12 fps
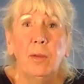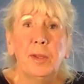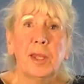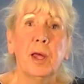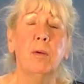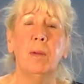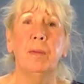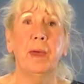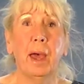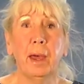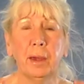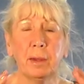So
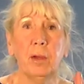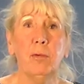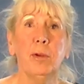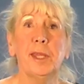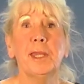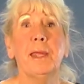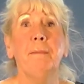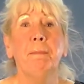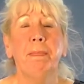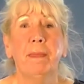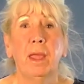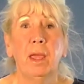
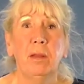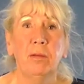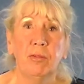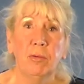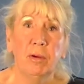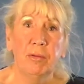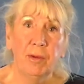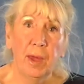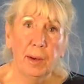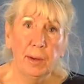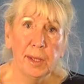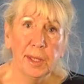accuracy into a
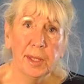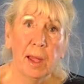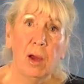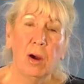fence